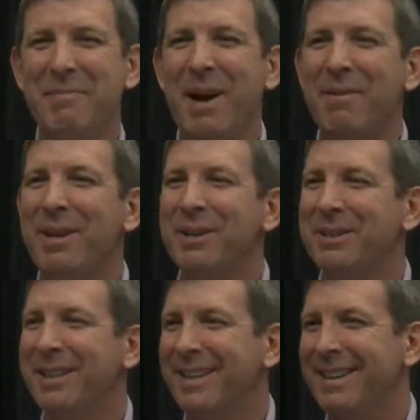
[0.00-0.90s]
but maybe
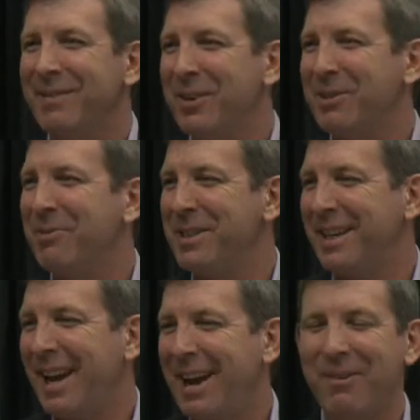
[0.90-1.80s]
there's a more
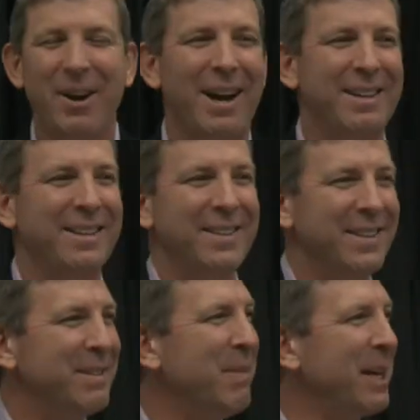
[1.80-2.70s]
sophisticated way
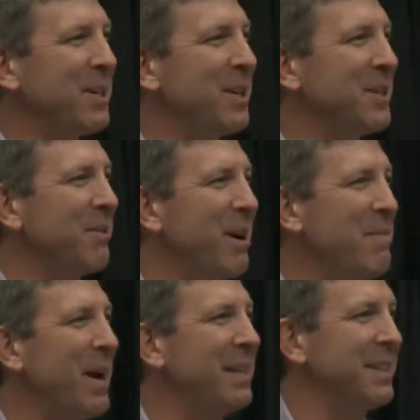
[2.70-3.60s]
to make sure it's the
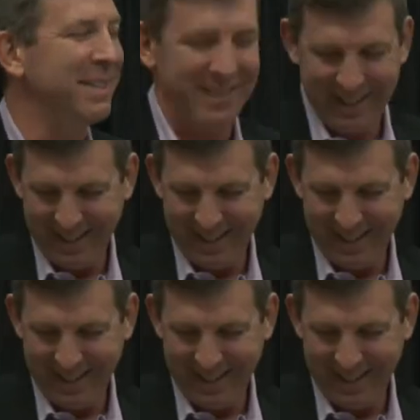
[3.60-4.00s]
right patient.